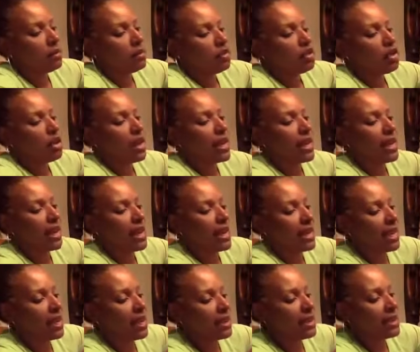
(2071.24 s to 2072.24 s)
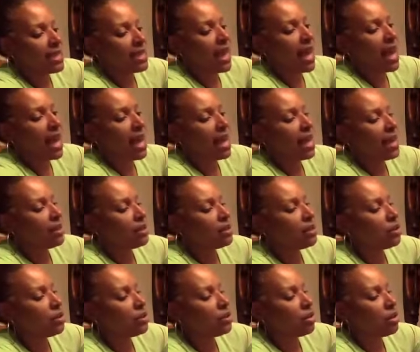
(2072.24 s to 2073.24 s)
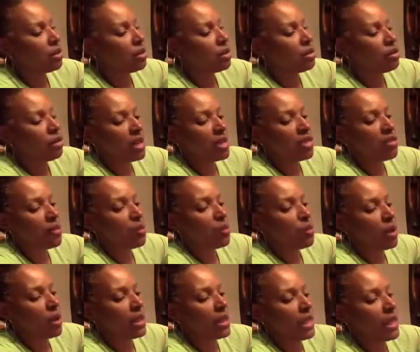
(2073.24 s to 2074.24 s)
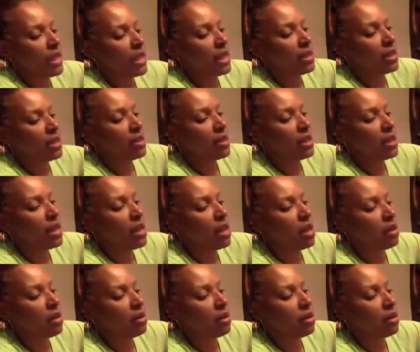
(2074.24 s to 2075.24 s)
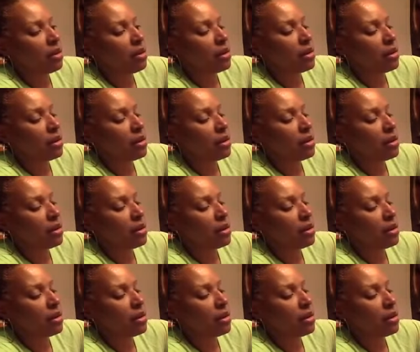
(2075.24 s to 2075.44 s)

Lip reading: Trying to get inside so that you can stretch from one end to the other.